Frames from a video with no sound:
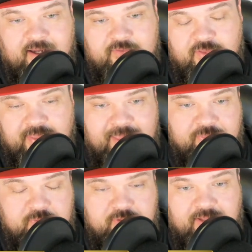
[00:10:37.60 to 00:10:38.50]
And then that
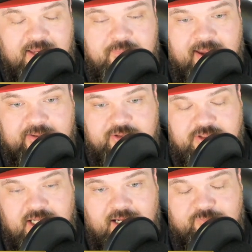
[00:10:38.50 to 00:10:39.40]
threw the
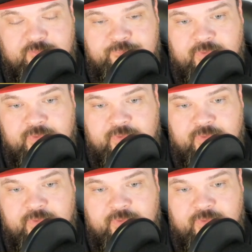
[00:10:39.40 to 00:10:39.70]
linebackers off.